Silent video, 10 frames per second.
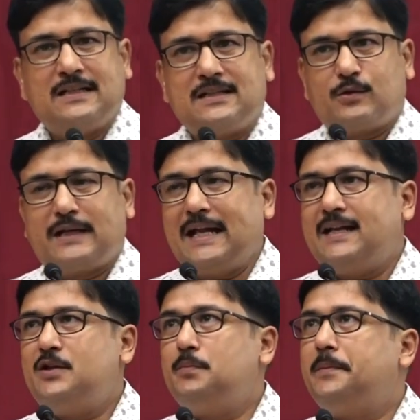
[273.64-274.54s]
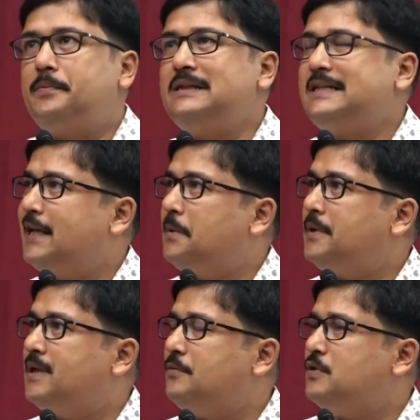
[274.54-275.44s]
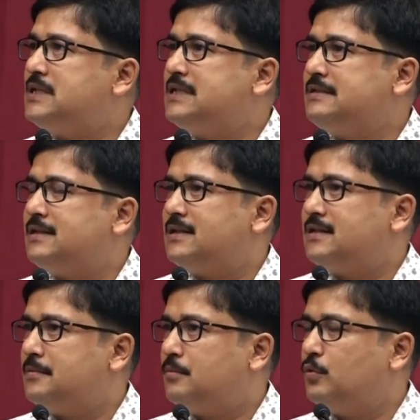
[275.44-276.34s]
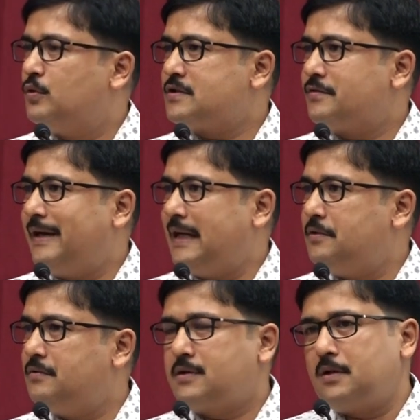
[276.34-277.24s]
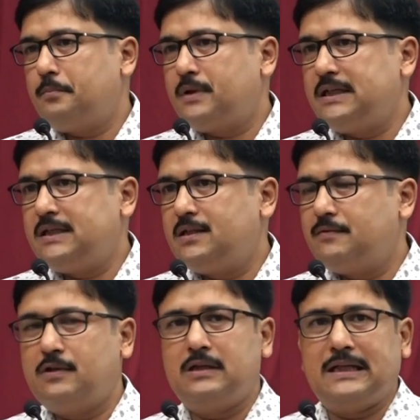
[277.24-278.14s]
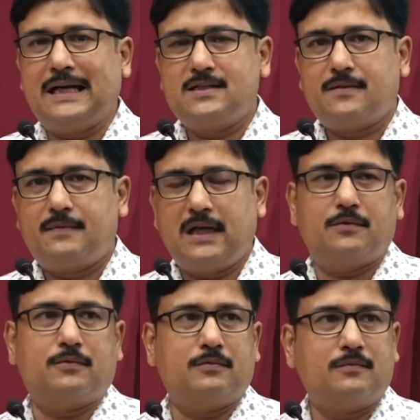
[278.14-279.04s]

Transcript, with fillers: So can you people tell me which is the most valued company in the world as of now?